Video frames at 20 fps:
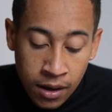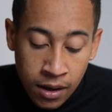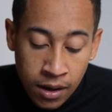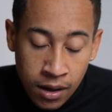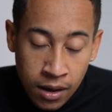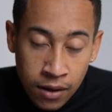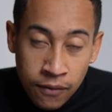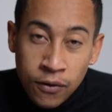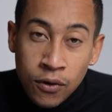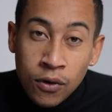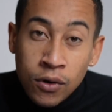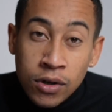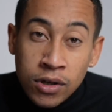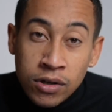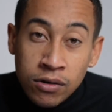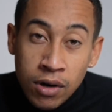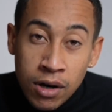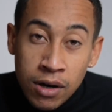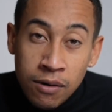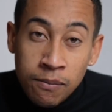If you could
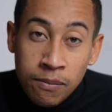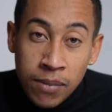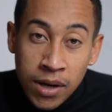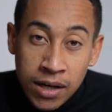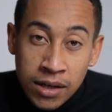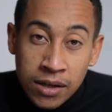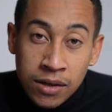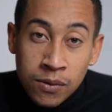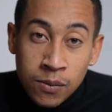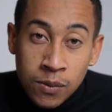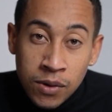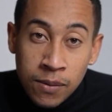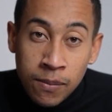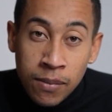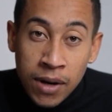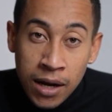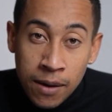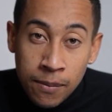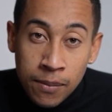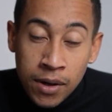trade places with a
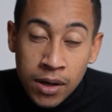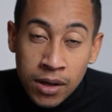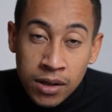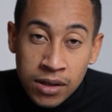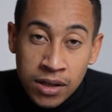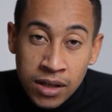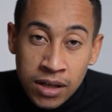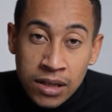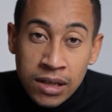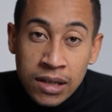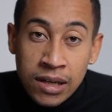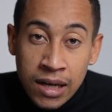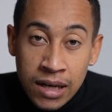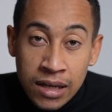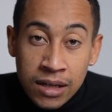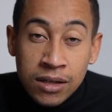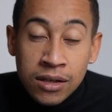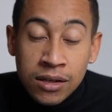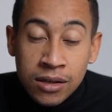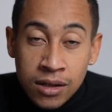black person in
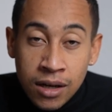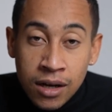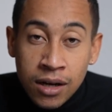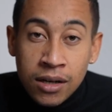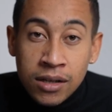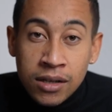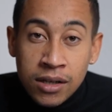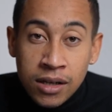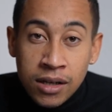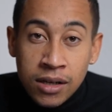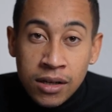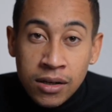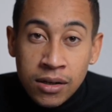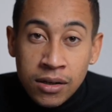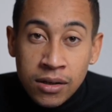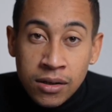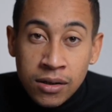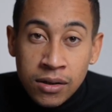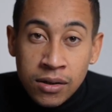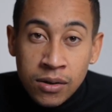today's society,
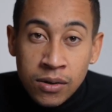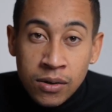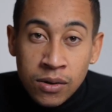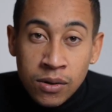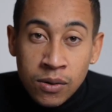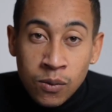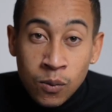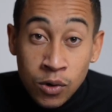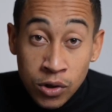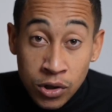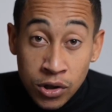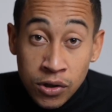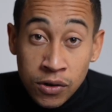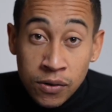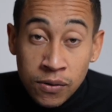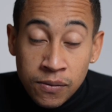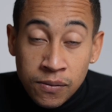would you?